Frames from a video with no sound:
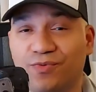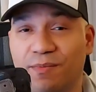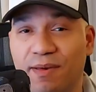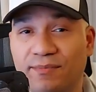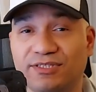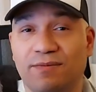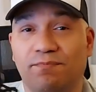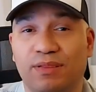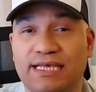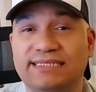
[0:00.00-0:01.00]
remember to
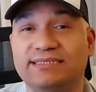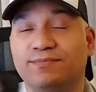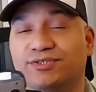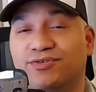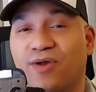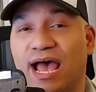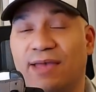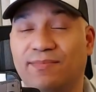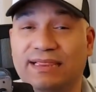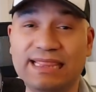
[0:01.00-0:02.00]
please
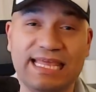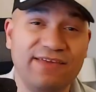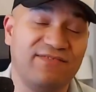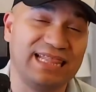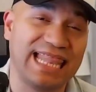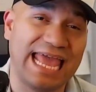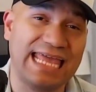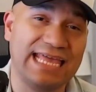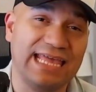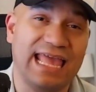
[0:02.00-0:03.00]
subscribe, leave a
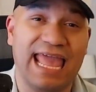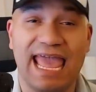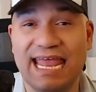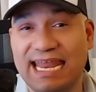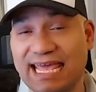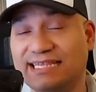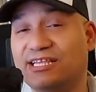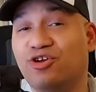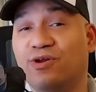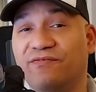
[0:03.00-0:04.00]
like, and hit the
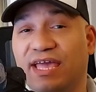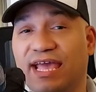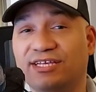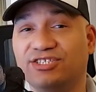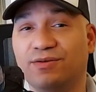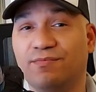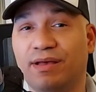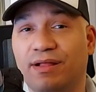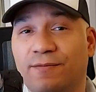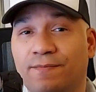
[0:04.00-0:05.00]
notification
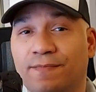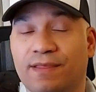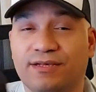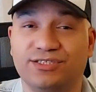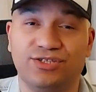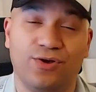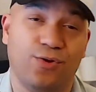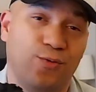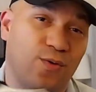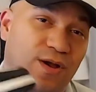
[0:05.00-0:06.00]
bell
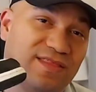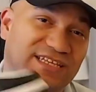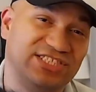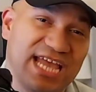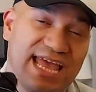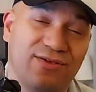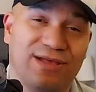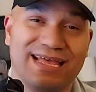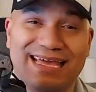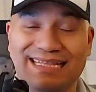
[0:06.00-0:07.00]
so the channel
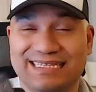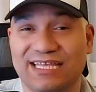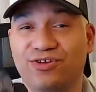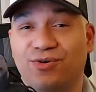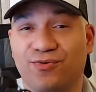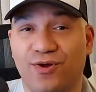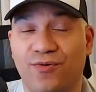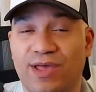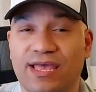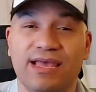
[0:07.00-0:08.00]
can continue
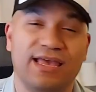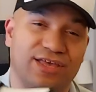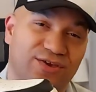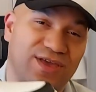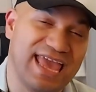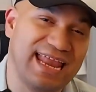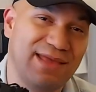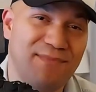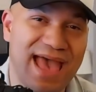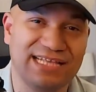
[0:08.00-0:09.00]
growing. You can't
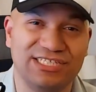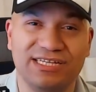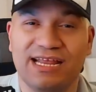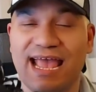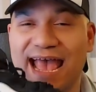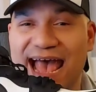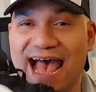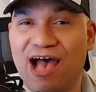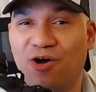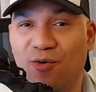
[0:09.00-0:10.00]
imagine
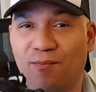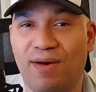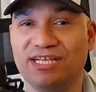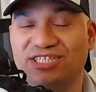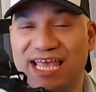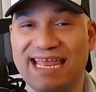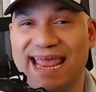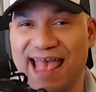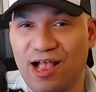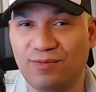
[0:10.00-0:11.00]
how much it
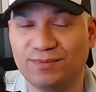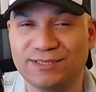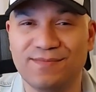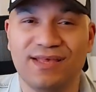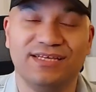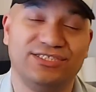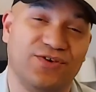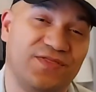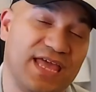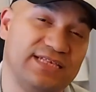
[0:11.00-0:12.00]
helps.
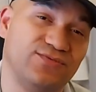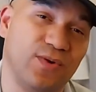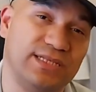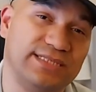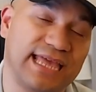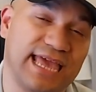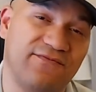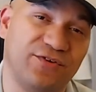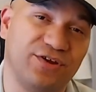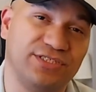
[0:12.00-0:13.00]
So thanks once
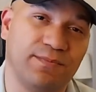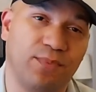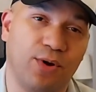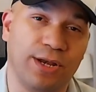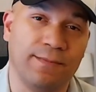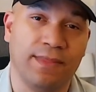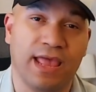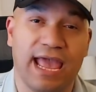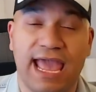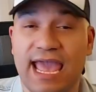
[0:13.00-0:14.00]
again for your support.
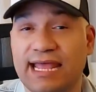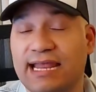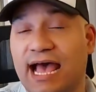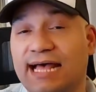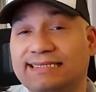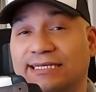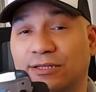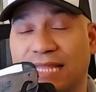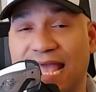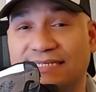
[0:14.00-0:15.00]
And
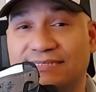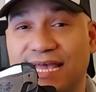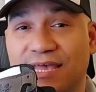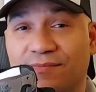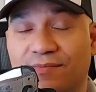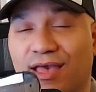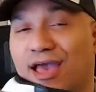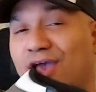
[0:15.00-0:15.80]
until next time,